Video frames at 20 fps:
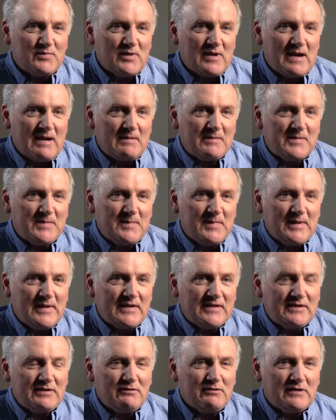perhaps,
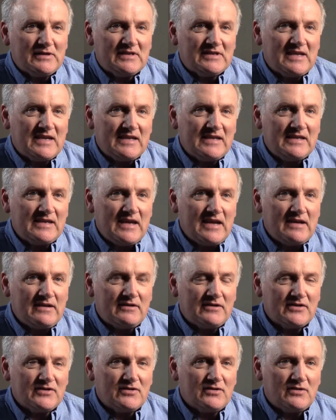because he was 98
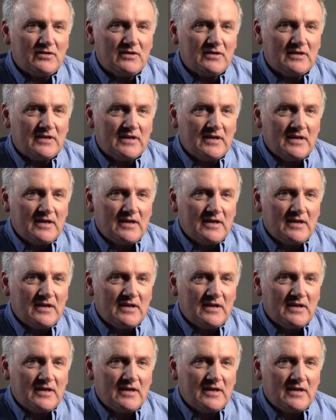years old.